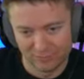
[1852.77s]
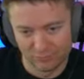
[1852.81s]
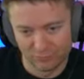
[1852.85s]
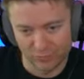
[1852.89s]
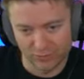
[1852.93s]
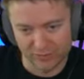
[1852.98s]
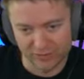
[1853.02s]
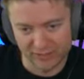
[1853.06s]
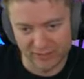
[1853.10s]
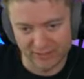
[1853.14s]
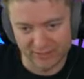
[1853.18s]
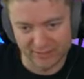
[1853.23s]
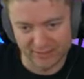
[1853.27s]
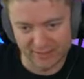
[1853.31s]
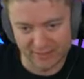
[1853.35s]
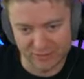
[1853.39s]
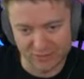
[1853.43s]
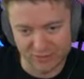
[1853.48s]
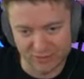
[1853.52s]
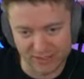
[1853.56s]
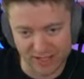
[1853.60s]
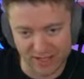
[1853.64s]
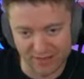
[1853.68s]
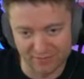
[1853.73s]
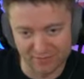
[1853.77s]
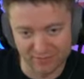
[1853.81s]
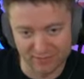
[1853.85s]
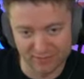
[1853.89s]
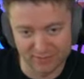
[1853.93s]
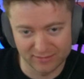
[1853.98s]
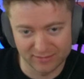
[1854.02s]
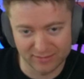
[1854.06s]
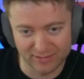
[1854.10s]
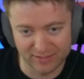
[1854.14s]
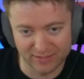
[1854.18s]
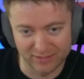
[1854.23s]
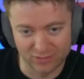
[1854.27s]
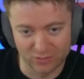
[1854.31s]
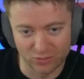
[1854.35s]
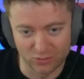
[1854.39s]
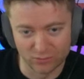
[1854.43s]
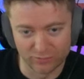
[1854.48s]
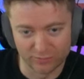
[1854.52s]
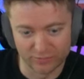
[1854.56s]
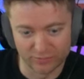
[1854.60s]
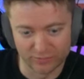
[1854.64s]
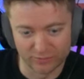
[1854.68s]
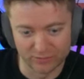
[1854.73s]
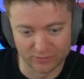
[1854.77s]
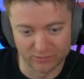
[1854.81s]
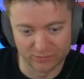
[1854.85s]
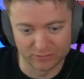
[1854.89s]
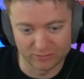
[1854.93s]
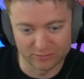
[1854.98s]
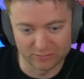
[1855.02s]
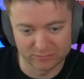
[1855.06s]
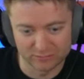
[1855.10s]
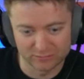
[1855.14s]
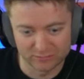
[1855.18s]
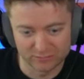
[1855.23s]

Rook takes h7, king over,